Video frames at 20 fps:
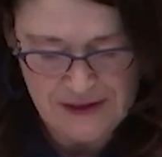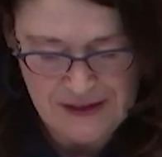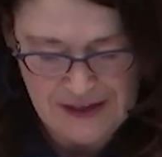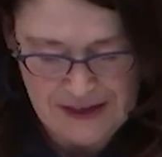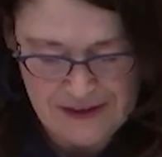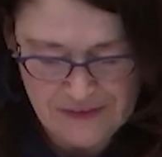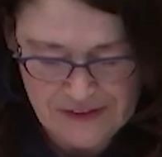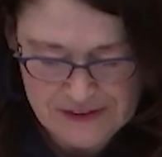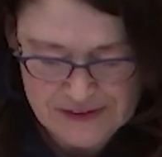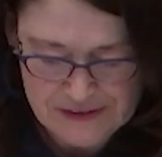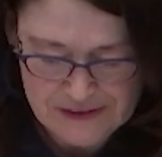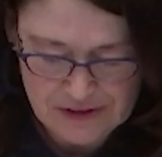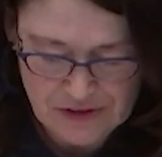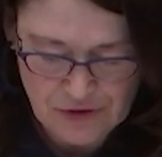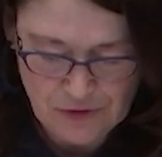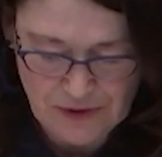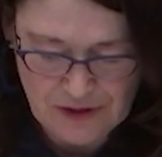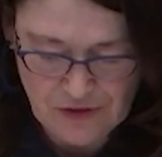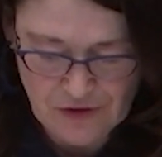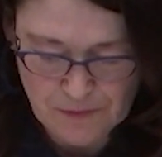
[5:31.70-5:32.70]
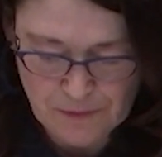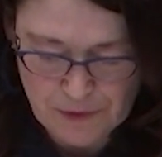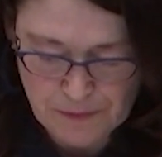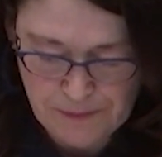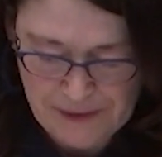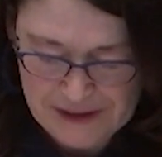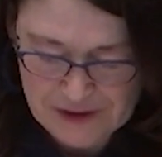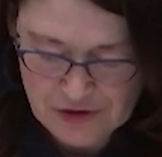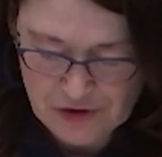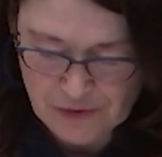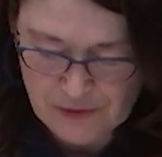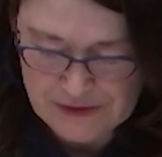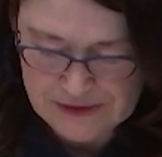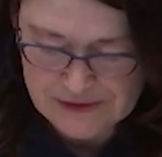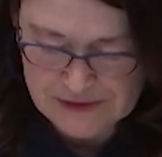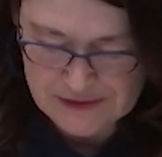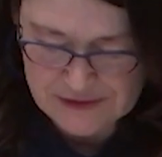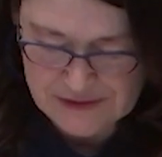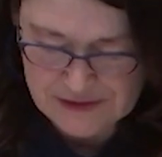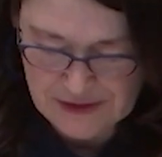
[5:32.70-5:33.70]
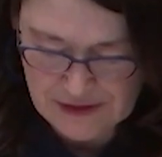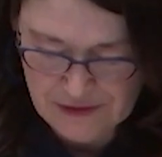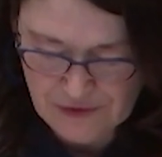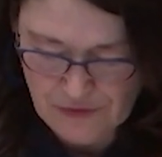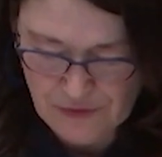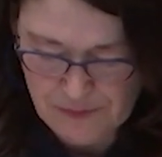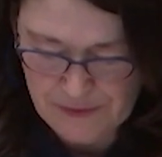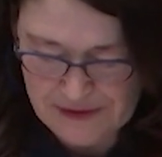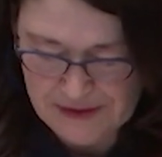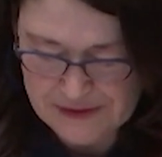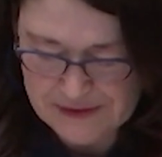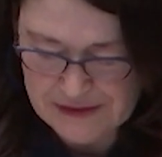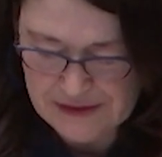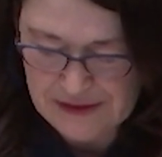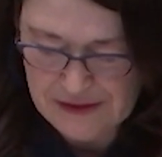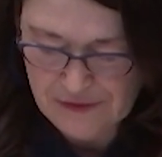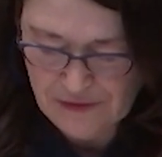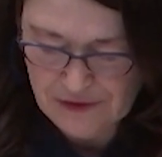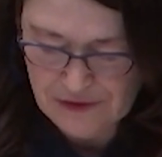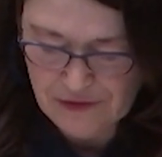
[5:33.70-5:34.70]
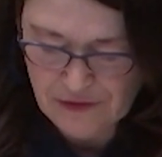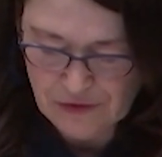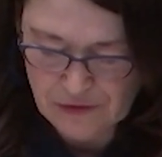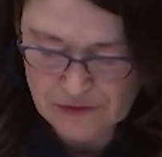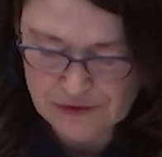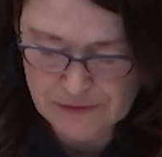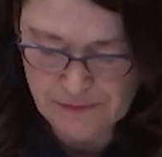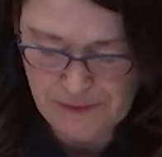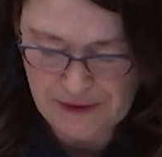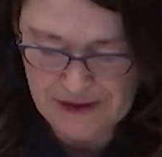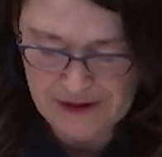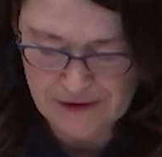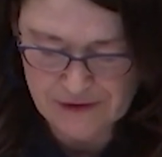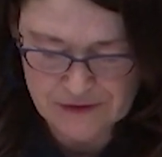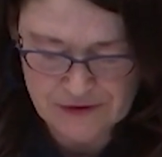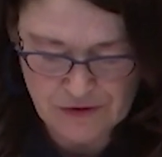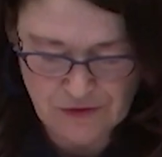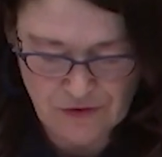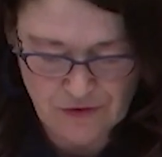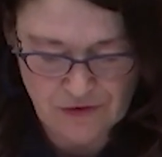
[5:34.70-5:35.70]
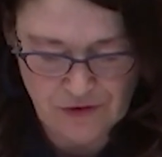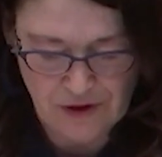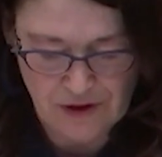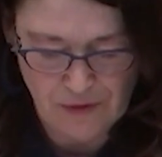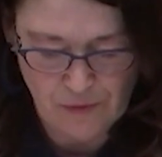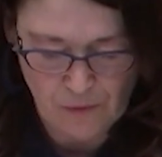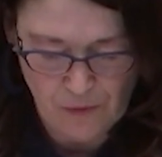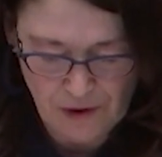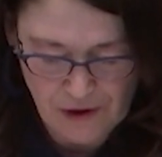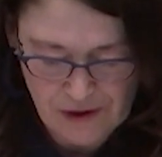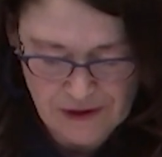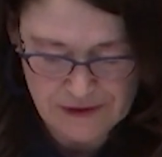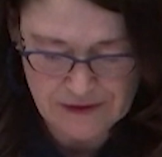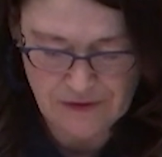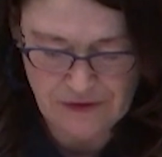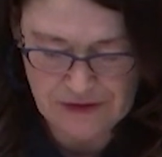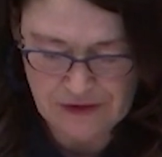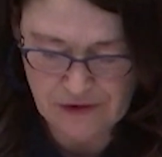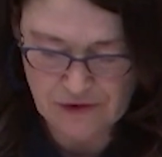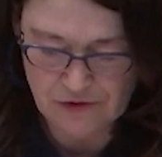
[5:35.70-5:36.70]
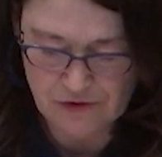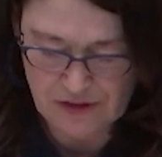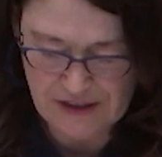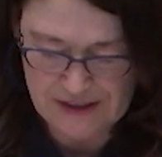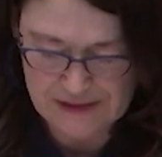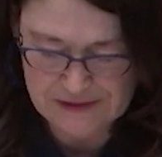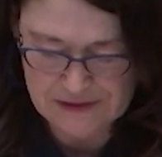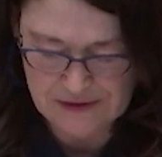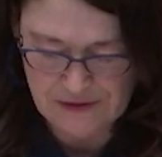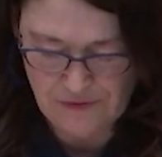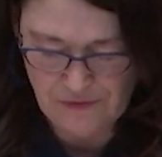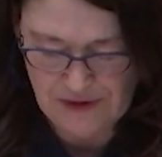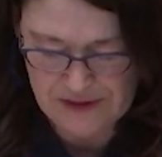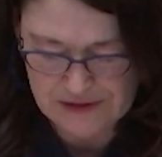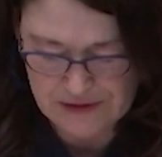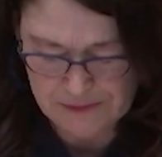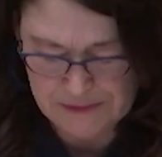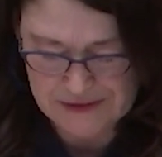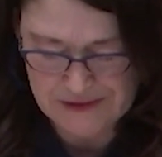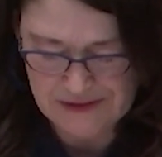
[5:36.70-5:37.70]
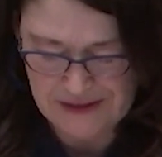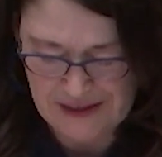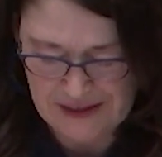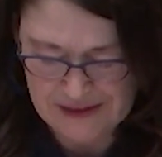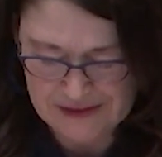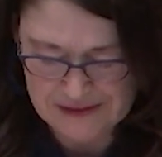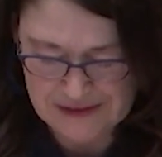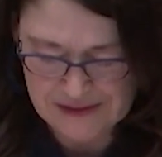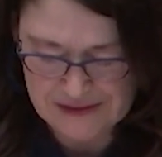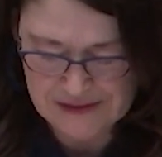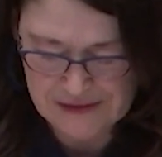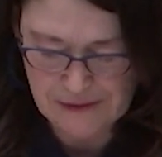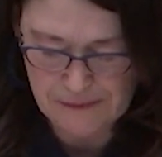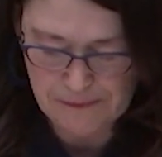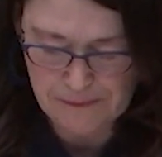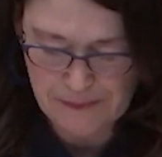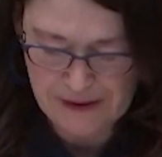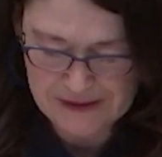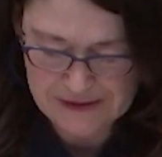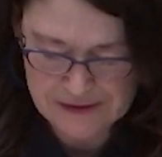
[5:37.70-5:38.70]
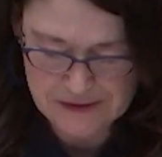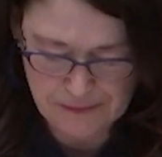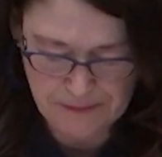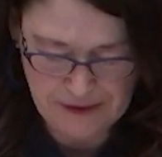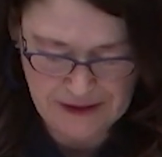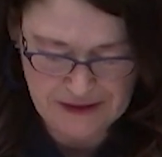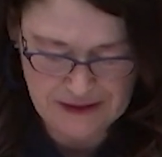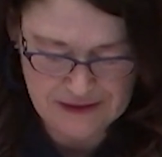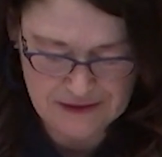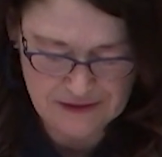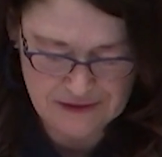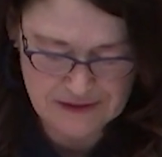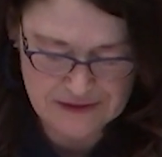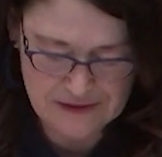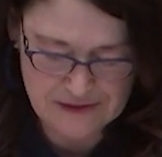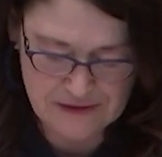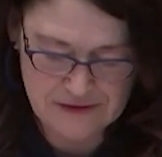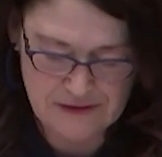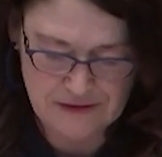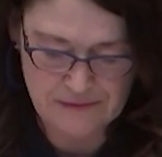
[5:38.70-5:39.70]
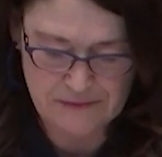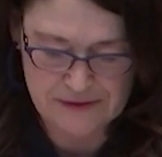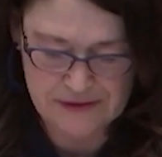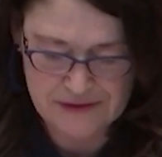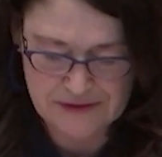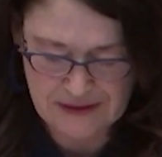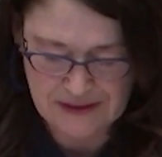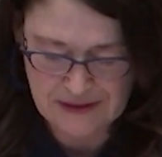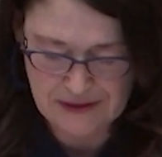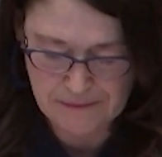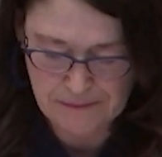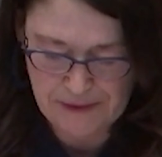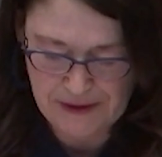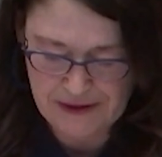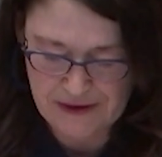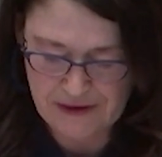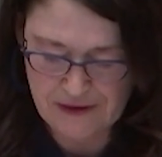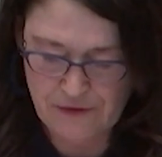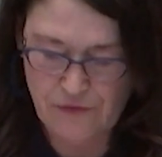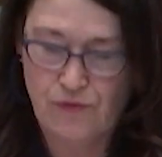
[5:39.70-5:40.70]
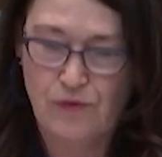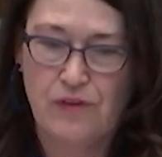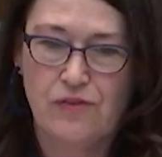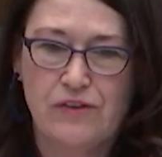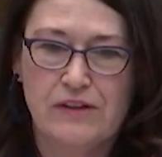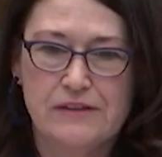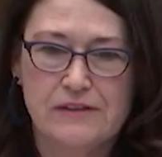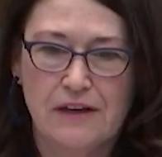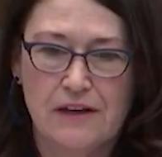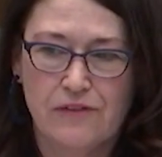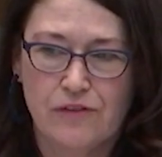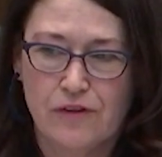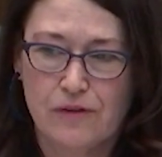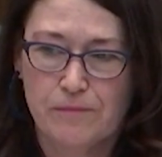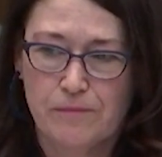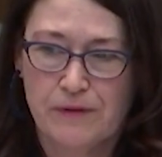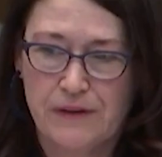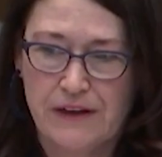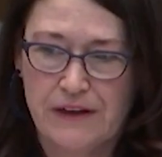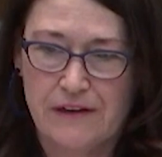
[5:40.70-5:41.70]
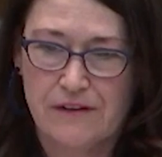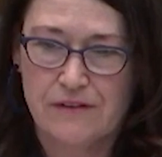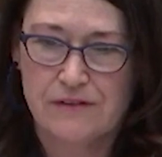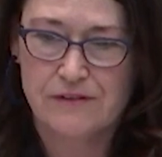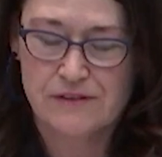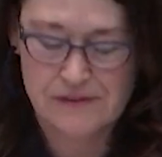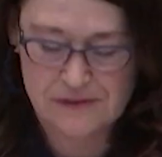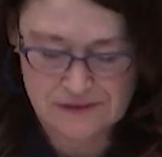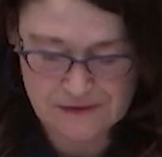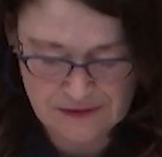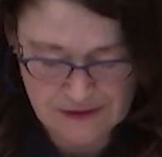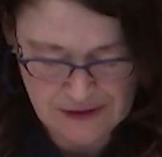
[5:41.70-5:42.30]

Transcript: And this situation perpetuates itself because even those buyers who do not want the huge asset investments in access must buy into the system to stay competitive with these other players.